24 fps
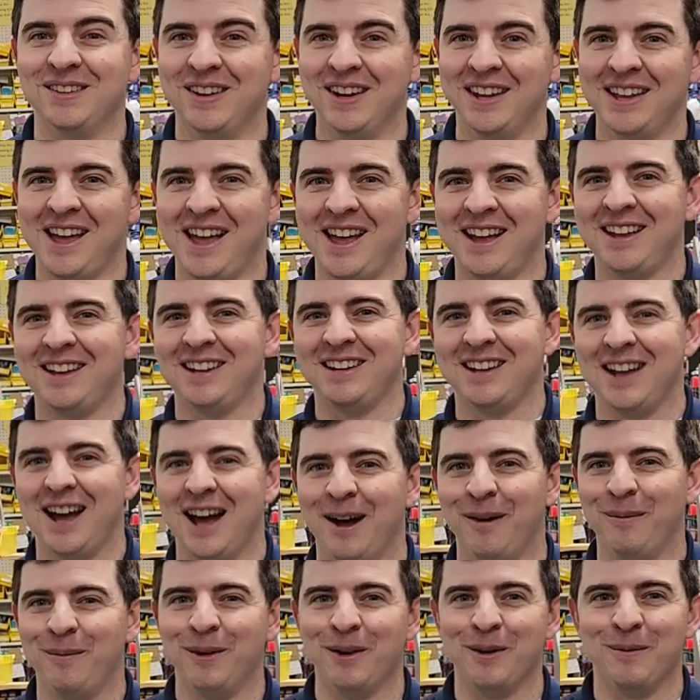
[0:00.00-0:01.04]
at Yankee
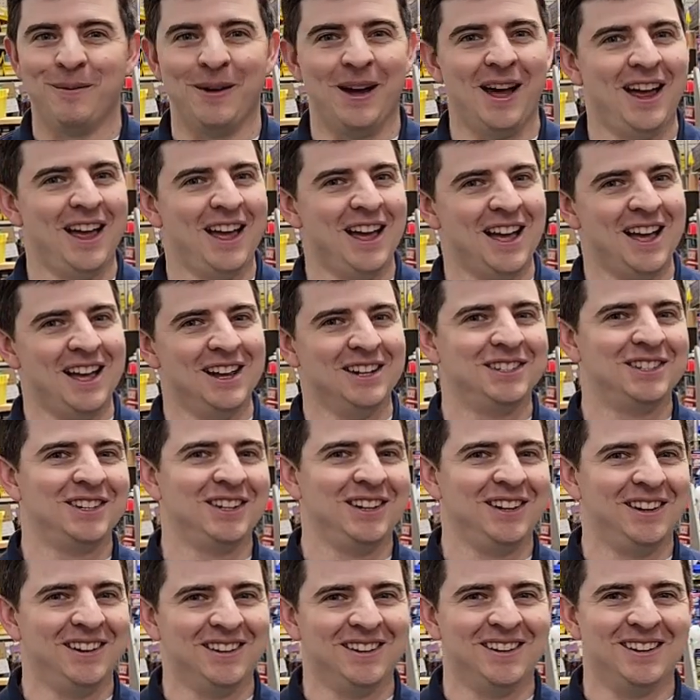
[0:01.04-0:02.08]
Dabbler by
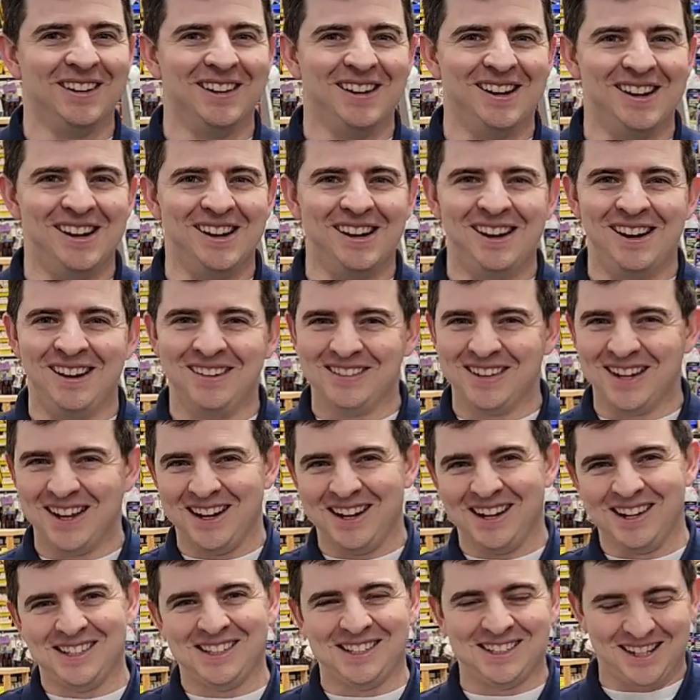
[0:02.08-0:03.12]
Engineer Hall. I'm getting
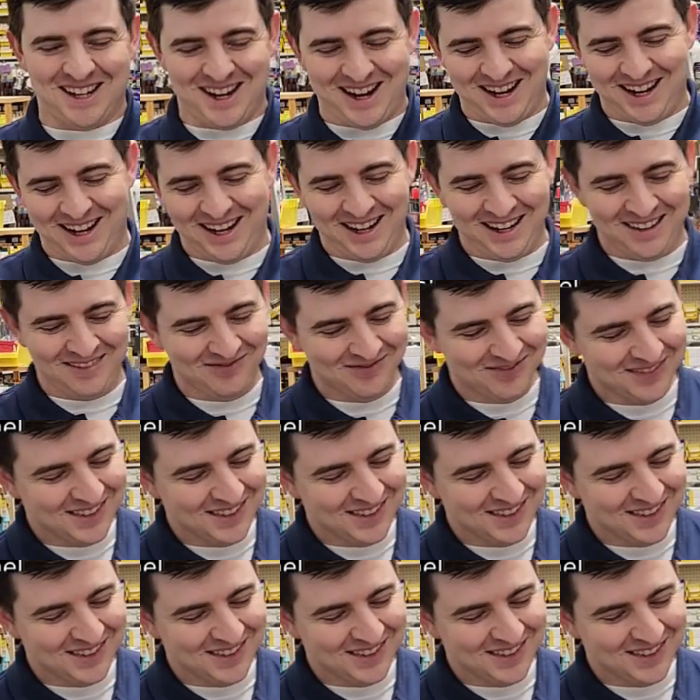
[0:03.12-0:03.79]
excited.